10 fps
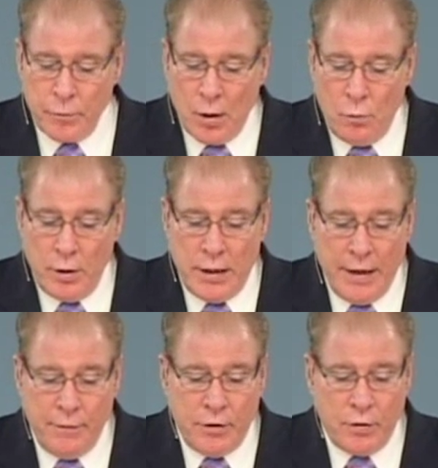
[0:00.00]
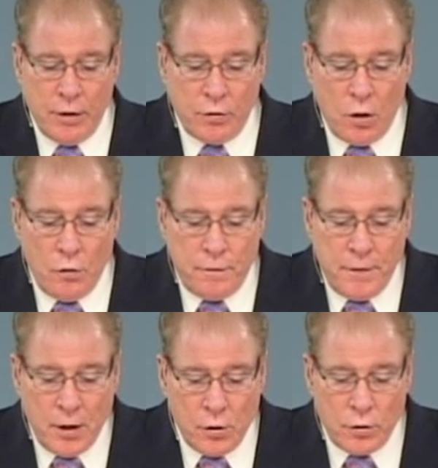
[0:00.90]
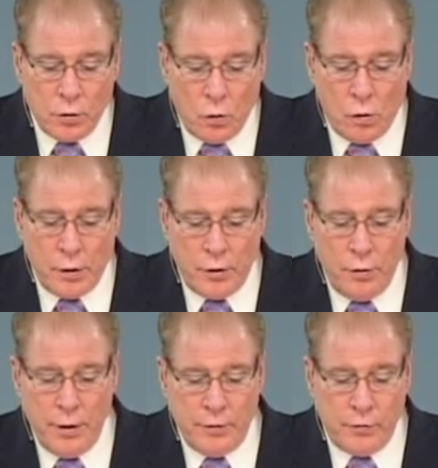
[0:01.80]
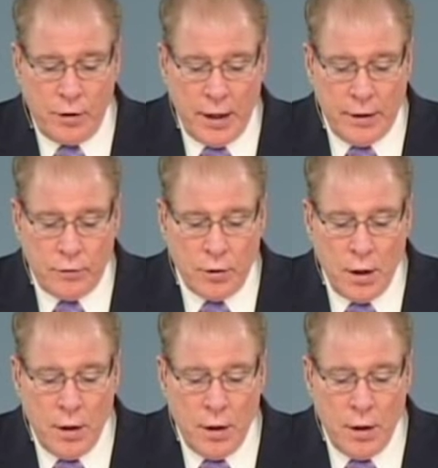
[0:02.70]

where David says, "O fear the Lord, you his saints.